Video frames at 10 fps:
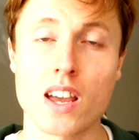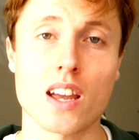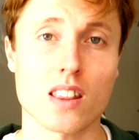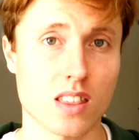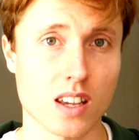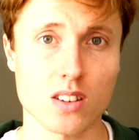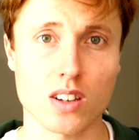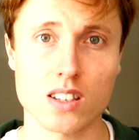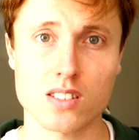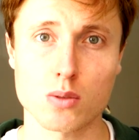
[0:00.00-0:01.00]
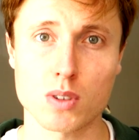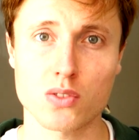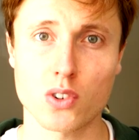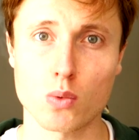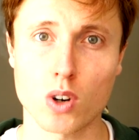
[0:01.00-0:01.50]
And thank you guys so much
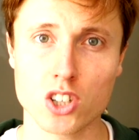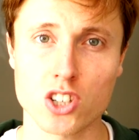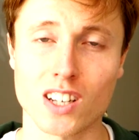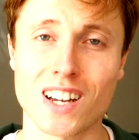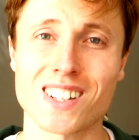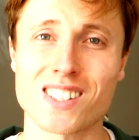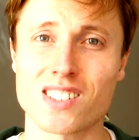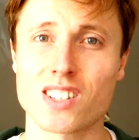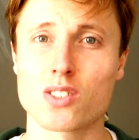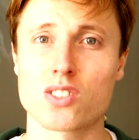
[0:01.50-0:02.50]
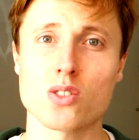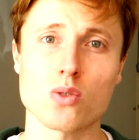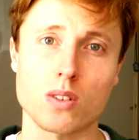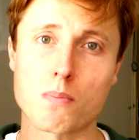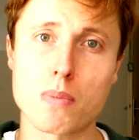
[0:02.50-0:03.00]
for watching. I'll see you
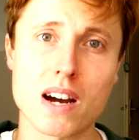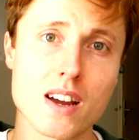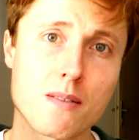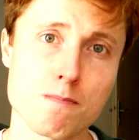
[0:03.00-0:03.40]
soon. Bye.